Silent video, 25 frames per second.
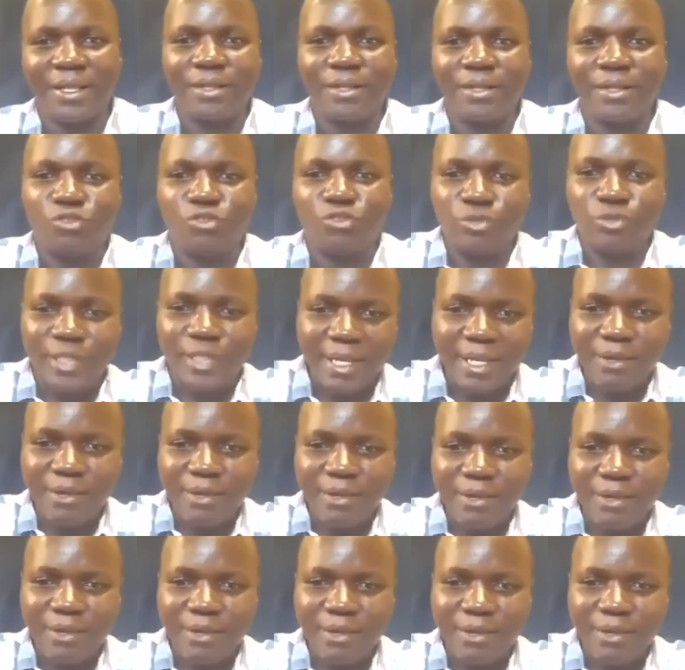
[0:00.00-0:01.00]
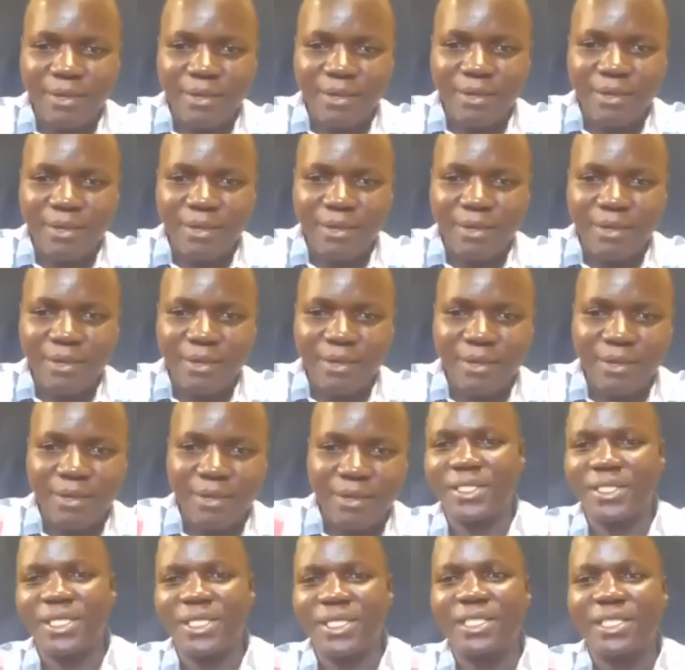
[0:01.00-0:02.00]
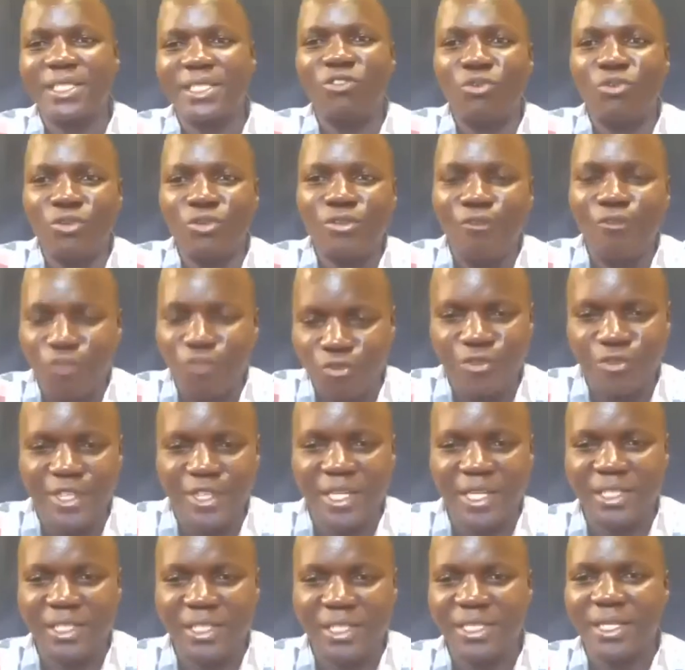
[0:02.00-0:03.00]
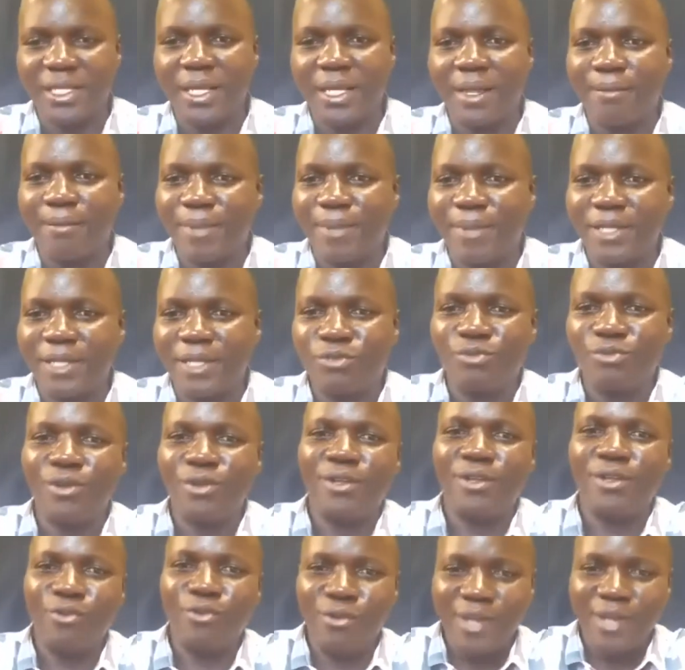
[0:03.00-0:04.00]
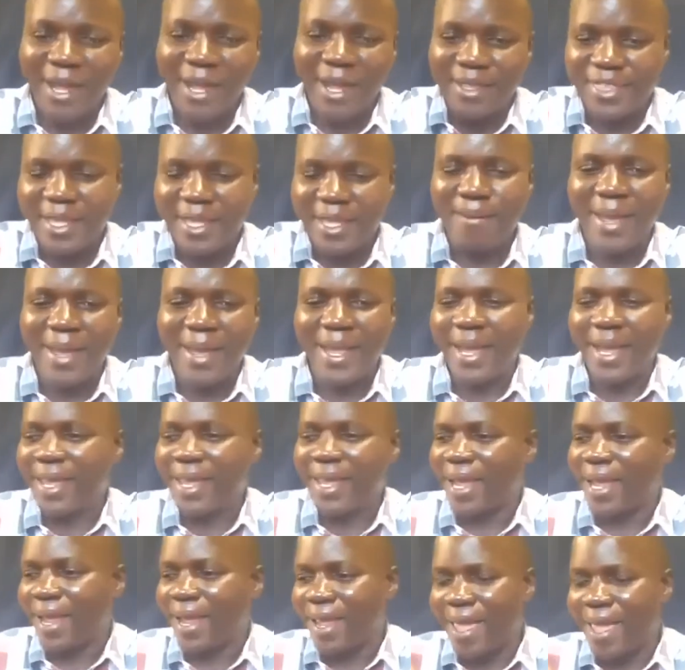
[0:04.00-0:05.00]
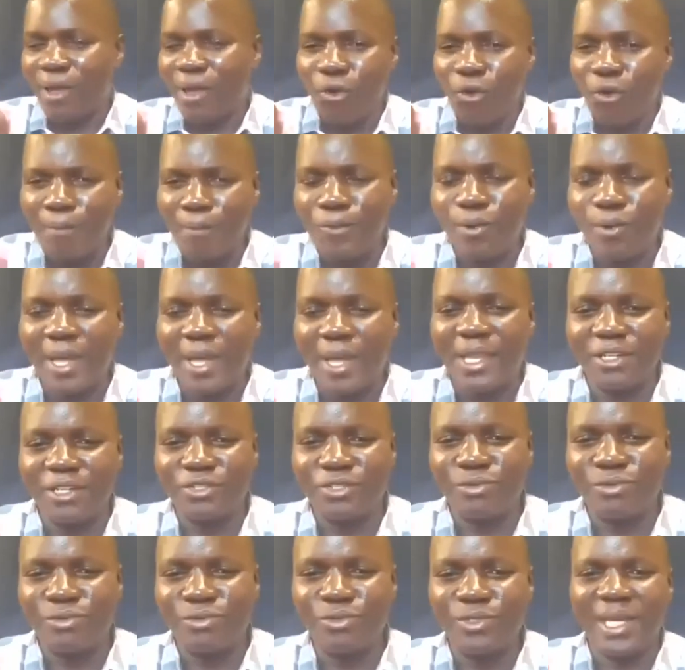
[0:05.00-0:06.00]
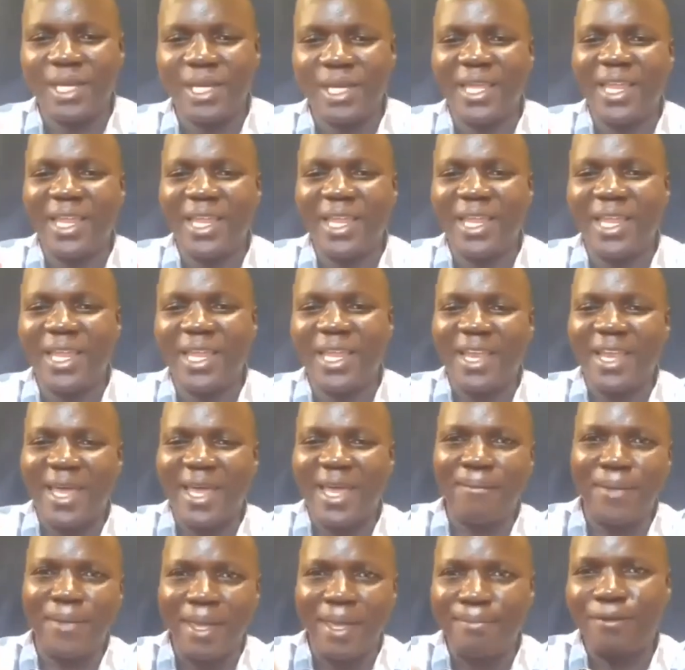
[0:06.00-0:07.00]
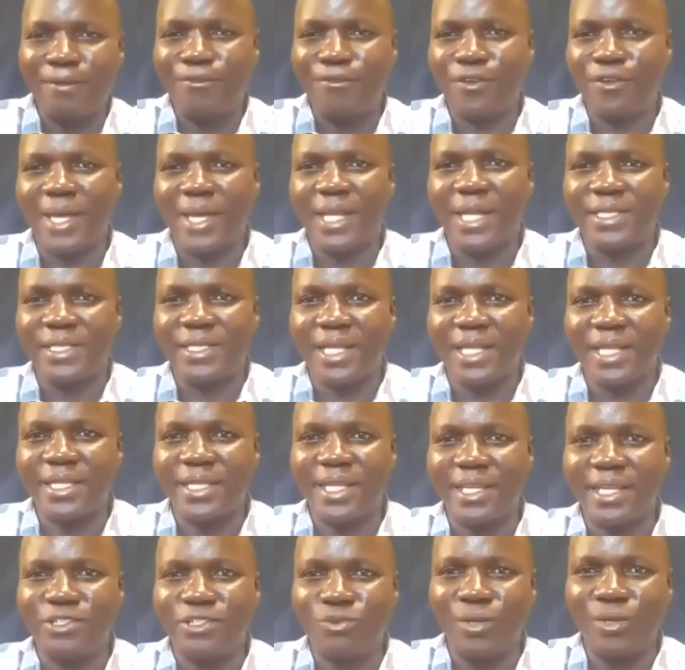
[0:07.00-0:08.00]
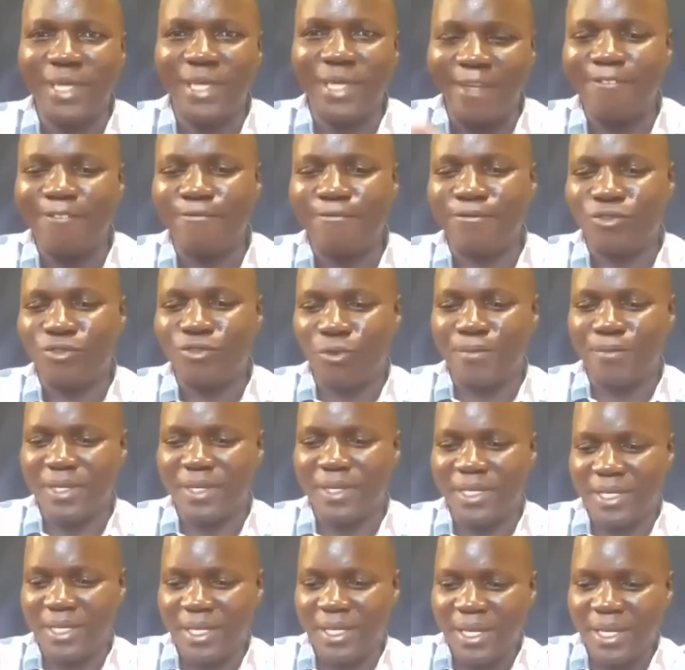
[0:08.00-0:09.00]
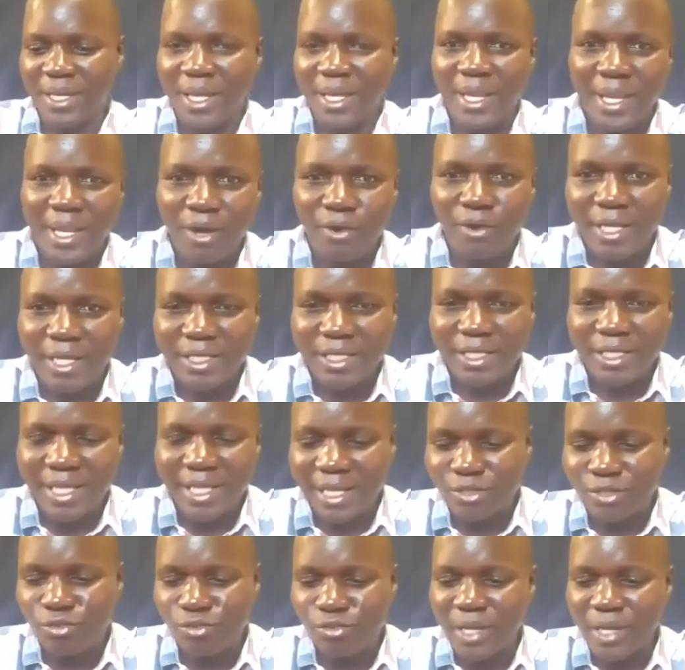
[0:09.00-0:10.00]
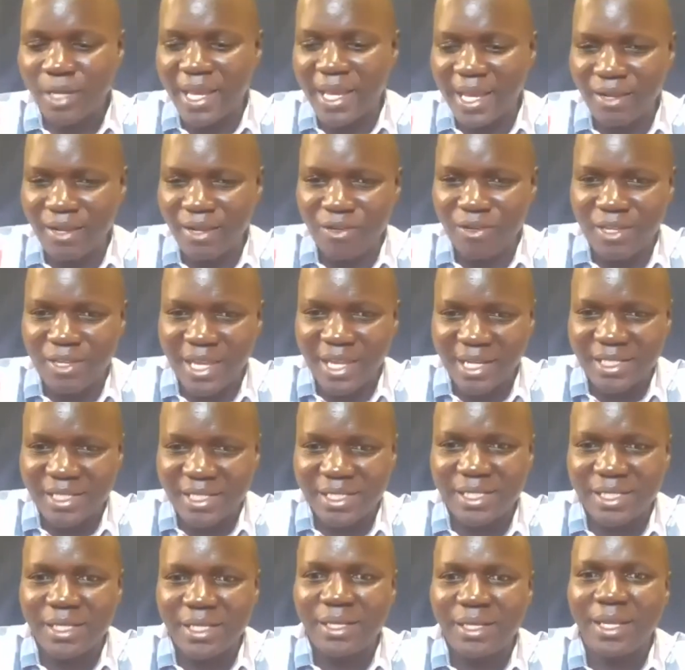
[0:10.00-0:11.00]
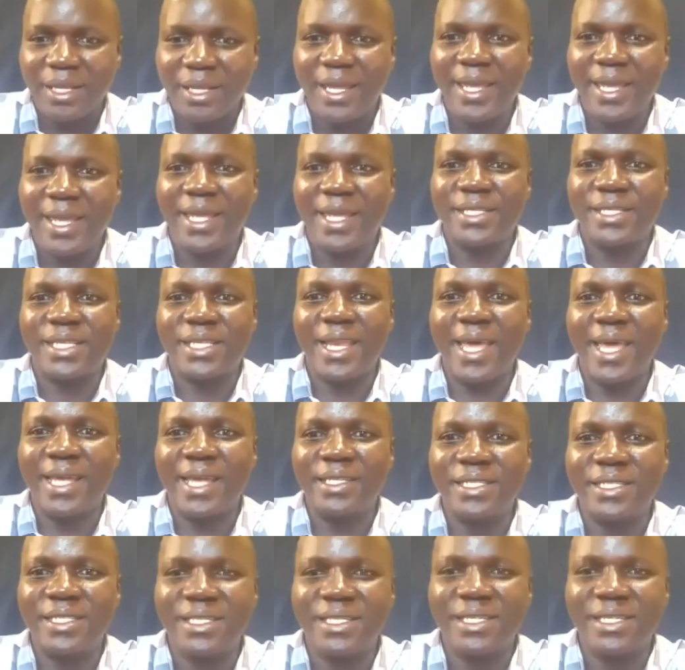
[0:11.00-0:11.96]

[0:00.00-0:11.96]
Today, we were just investigating those few things, but I hope you understood, and then I'm happy for the answer that you gave to me. Now let's get to the next slide.